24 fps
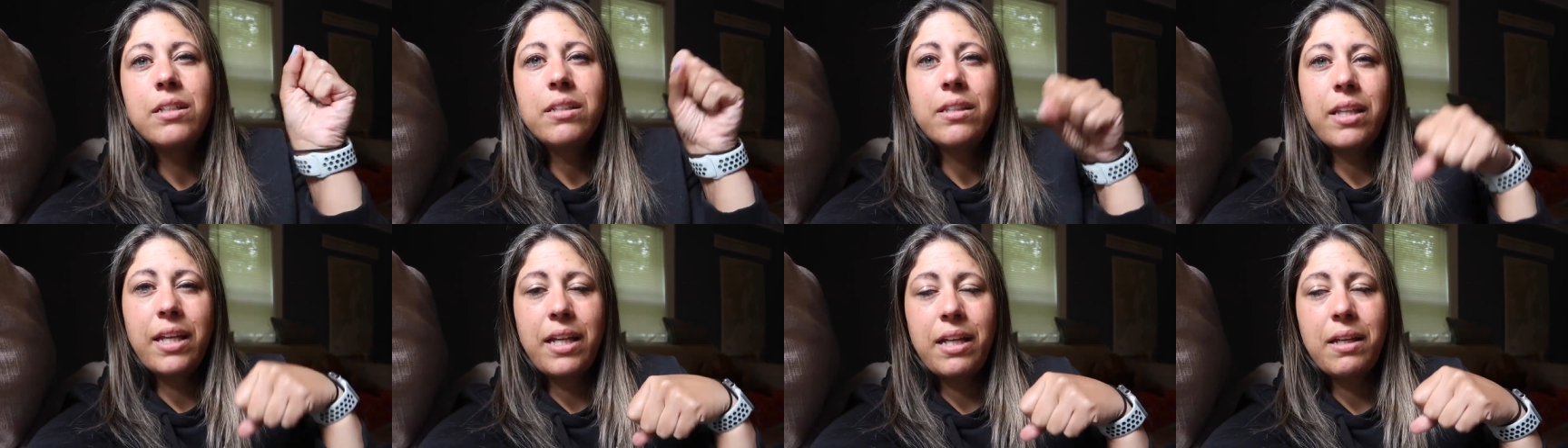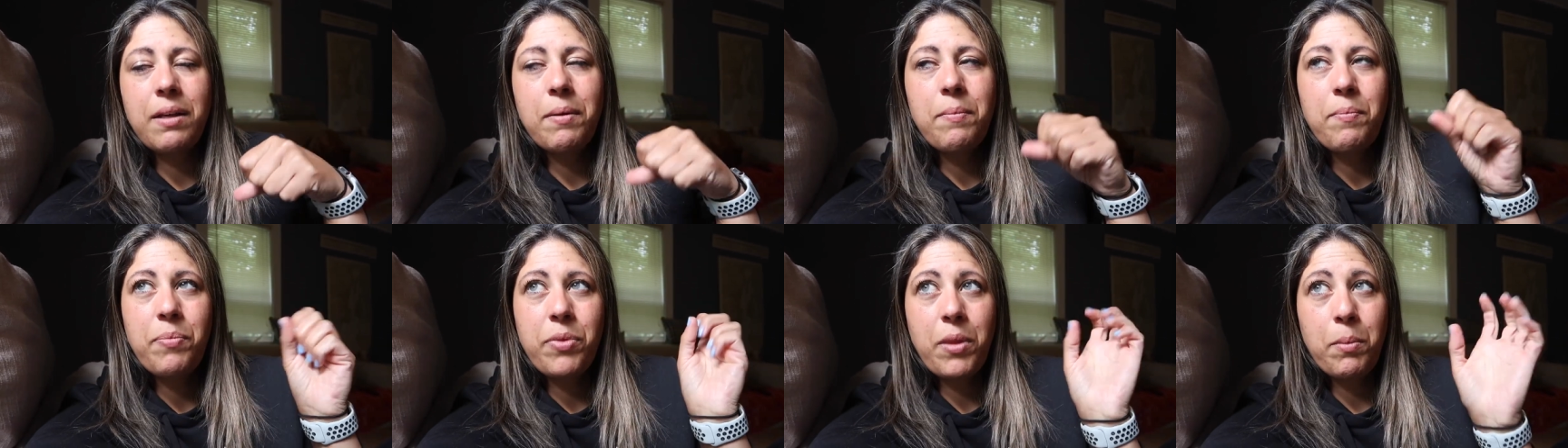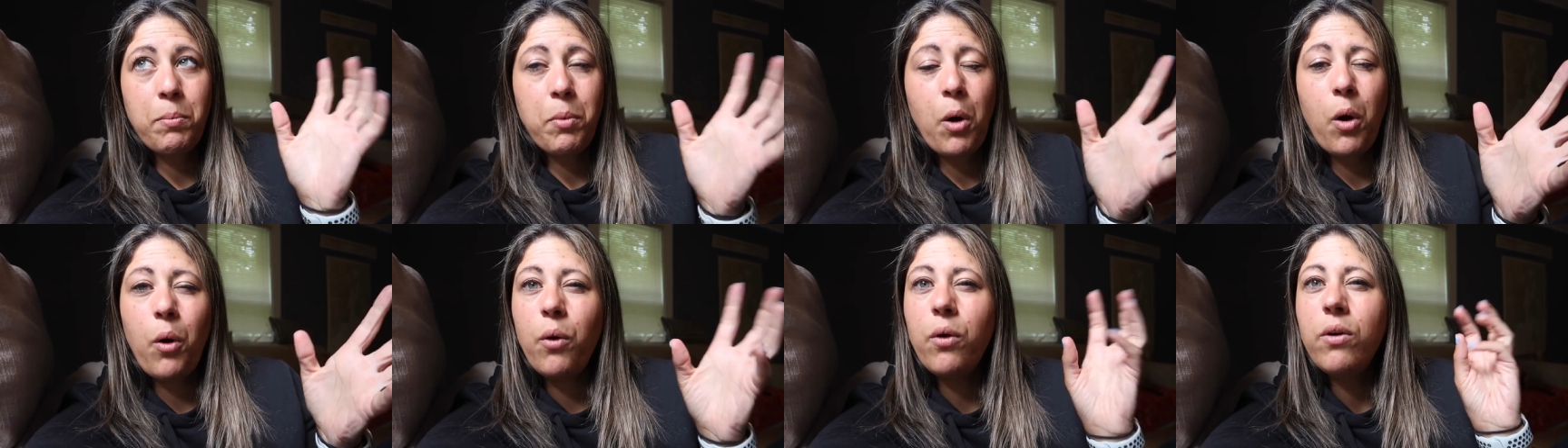like the
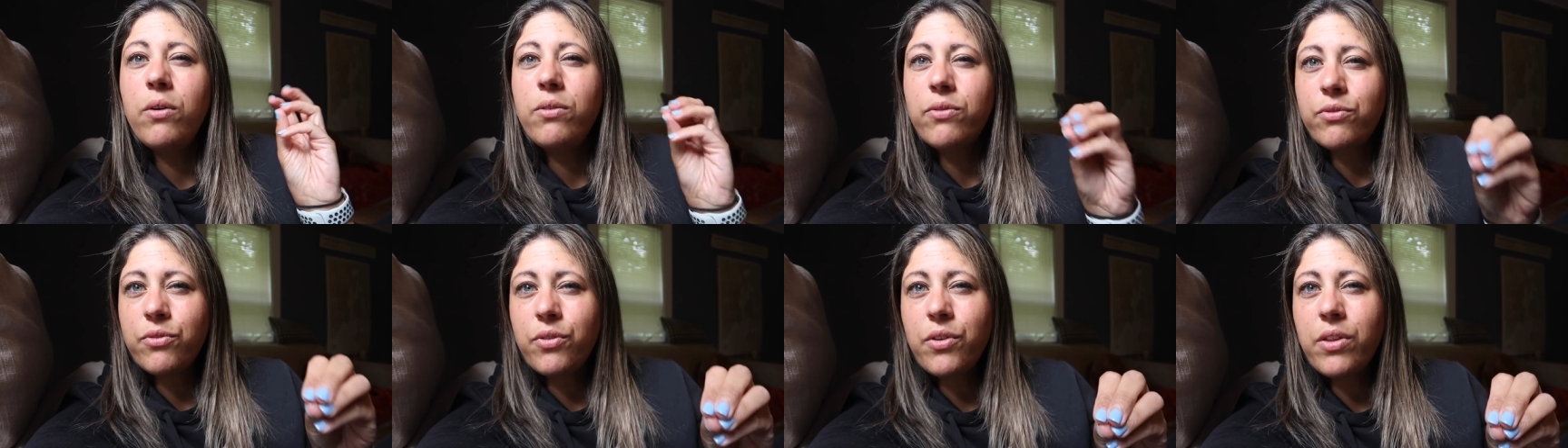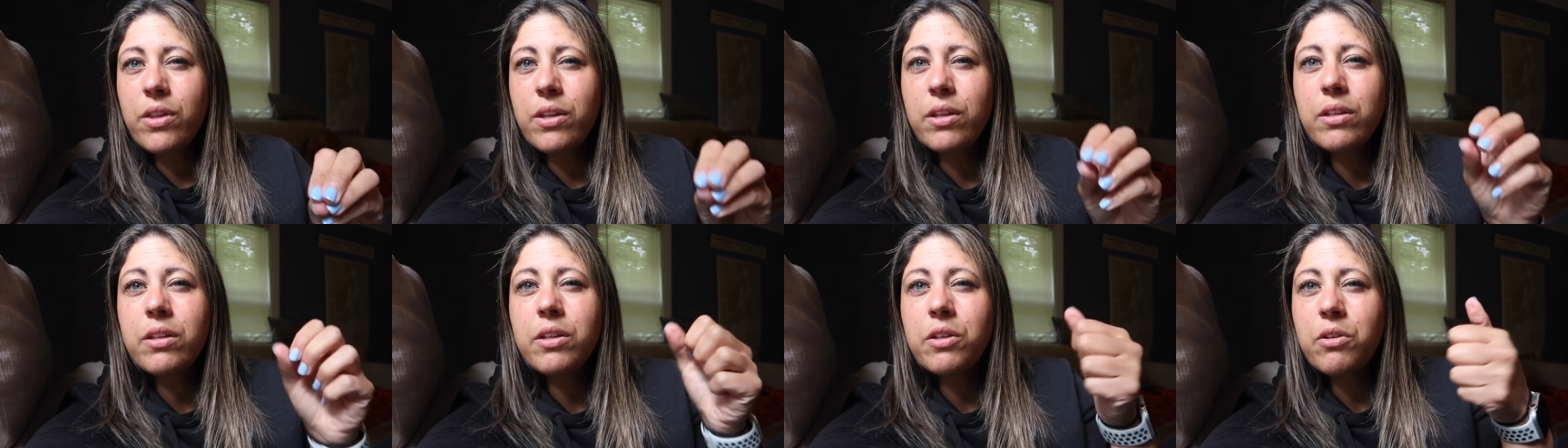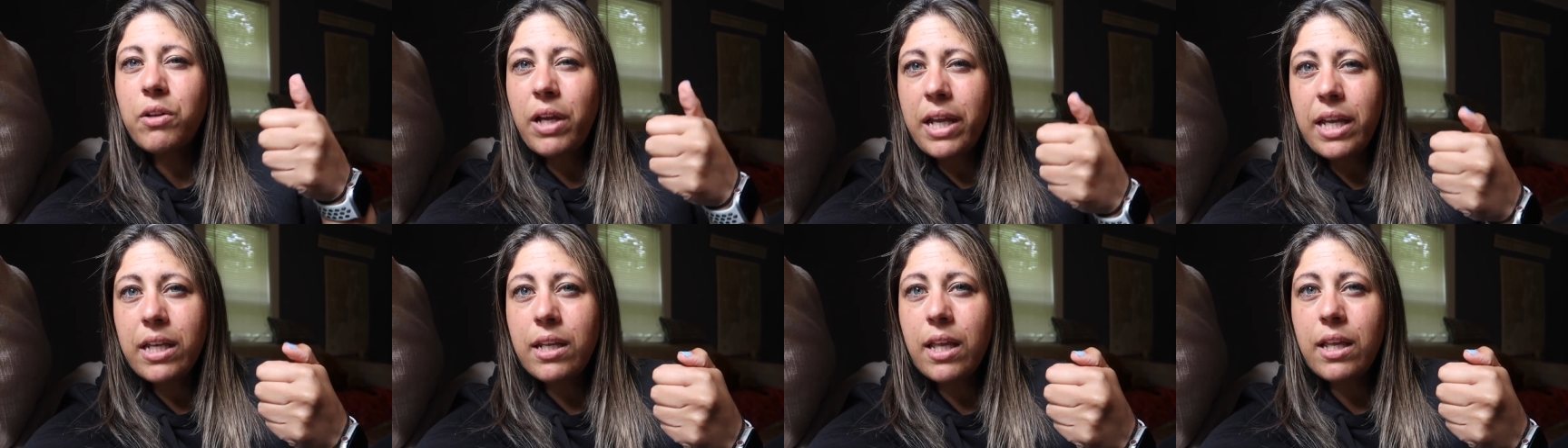pole for the little
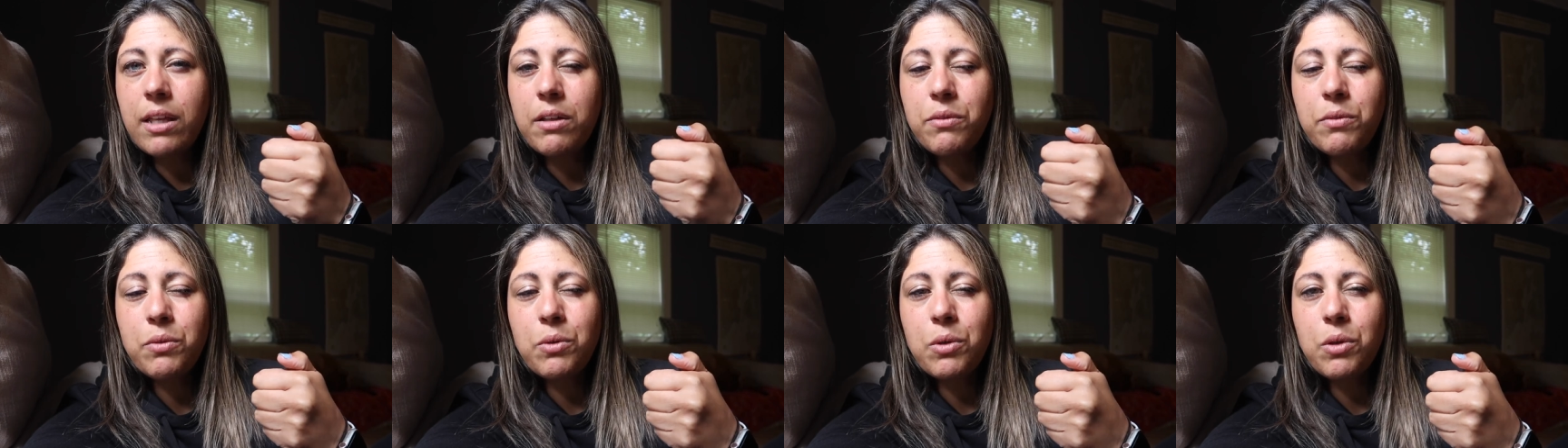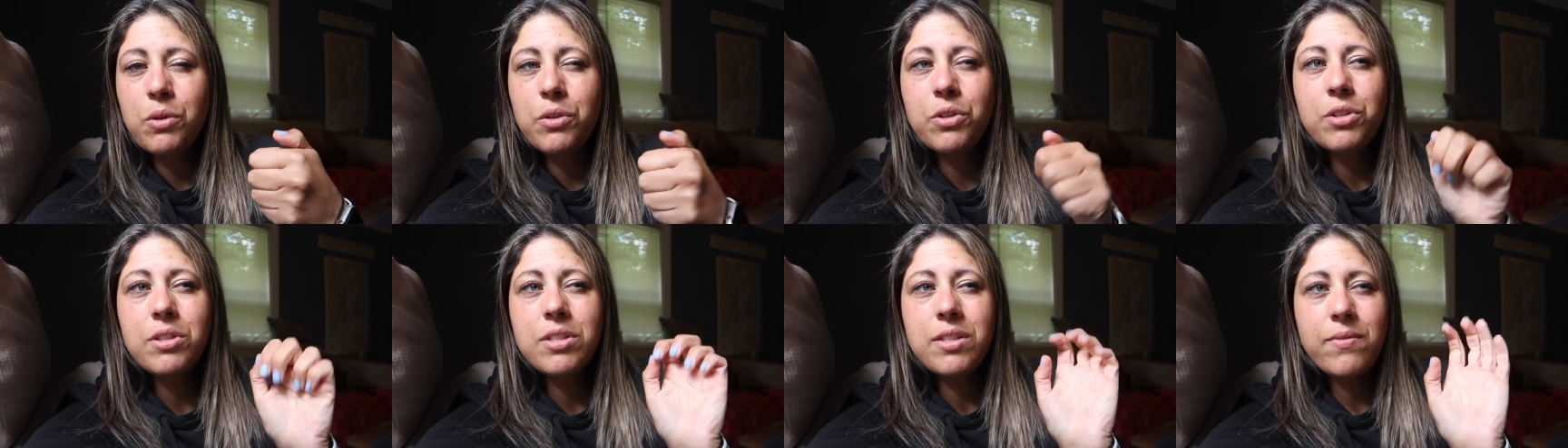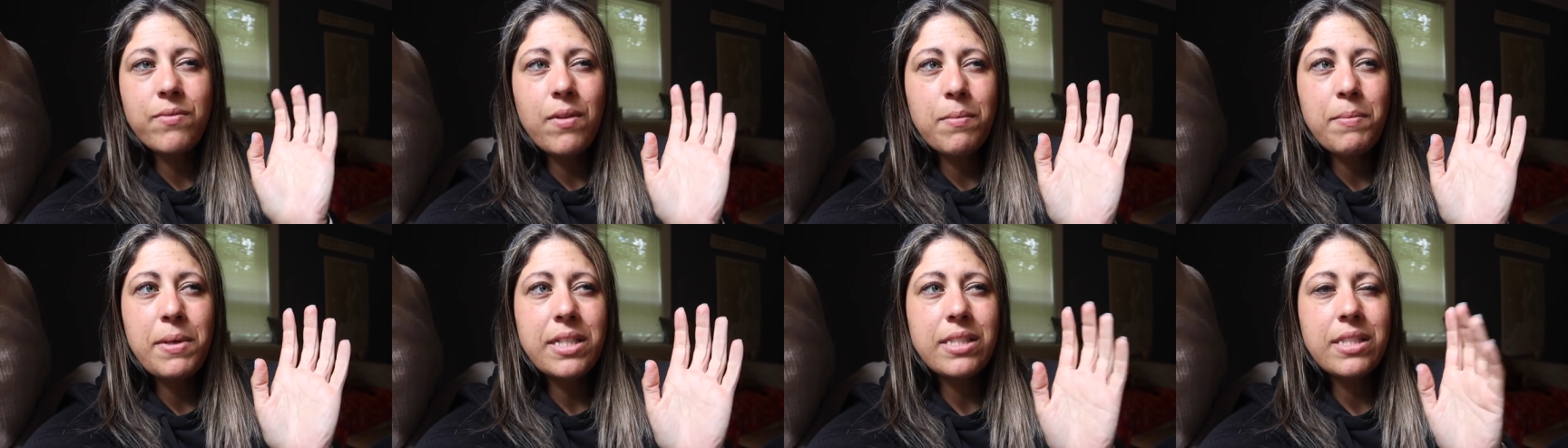handheld rollers, if
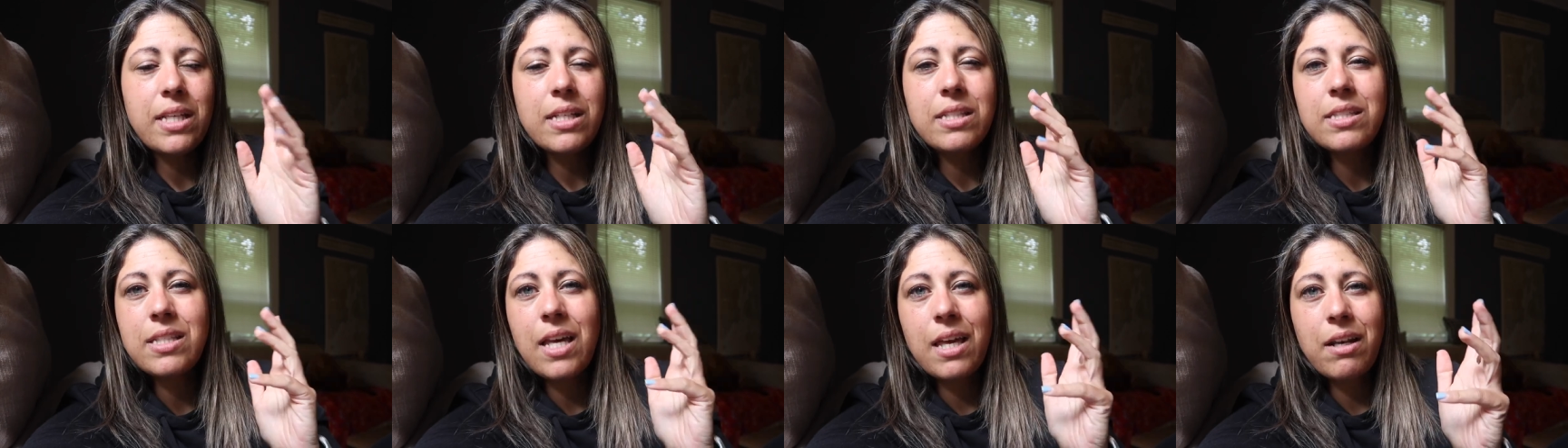that makes sense.